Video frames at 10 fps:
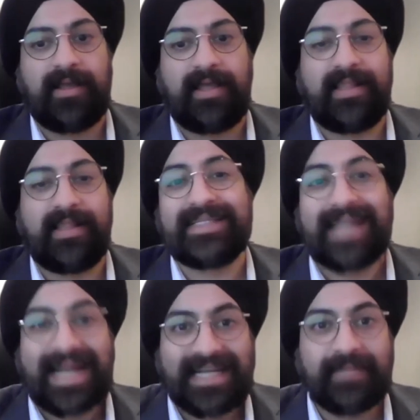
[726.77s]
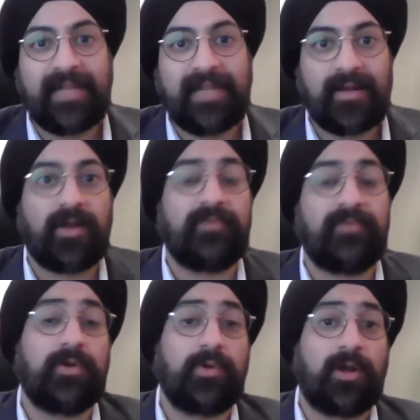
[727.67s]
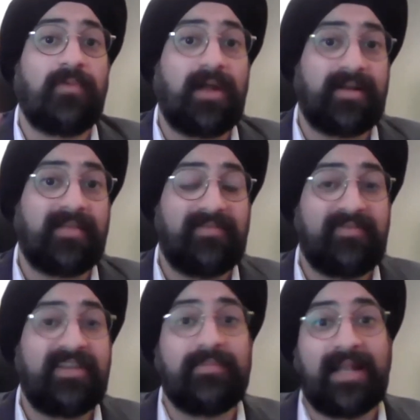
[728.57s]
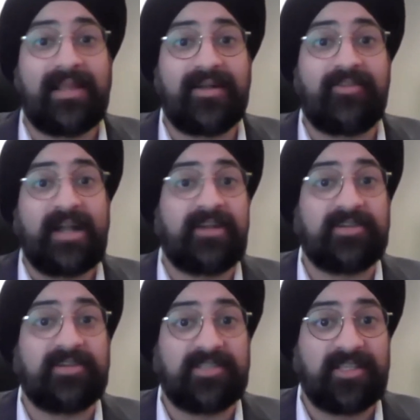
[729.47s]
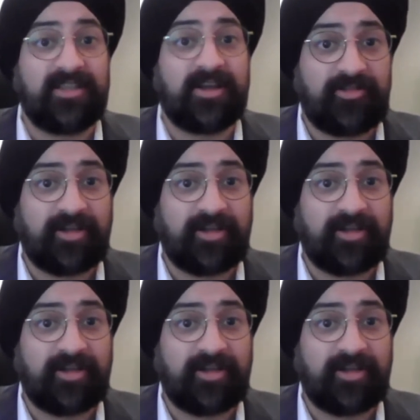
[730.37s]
And that's 90 million out of a total of 150 million renters in the country.